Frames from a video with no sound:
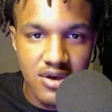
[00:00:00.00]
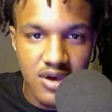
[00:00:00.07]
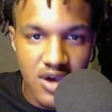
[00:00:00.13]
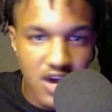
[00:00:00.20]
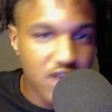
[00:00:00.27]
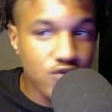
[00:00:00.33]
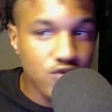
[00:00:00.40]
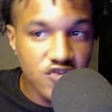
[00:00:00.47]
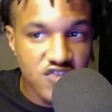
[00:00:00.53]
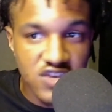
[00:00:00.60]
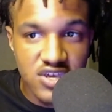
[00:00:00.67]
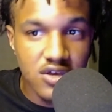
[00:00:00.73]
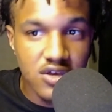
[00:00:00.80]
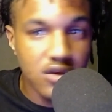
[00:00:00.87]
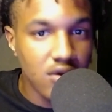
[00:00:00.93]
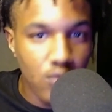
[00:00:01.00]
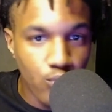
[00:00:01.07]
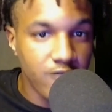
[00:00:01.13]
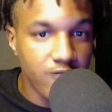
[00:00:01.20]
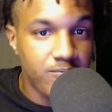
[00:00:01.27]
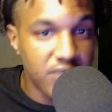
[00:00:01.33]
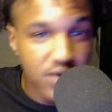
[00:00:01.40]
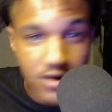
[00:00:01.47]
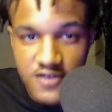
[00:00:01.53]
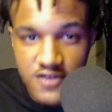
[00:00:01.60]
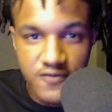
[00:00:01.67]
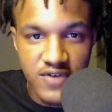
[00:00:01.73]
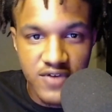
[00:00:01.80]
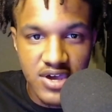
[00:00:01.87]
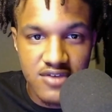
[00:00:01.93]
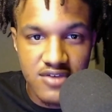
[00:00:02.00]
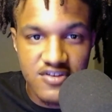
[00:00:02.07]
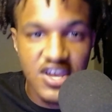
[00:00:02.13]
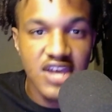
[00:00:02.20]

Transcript: And you see, with Bills fans,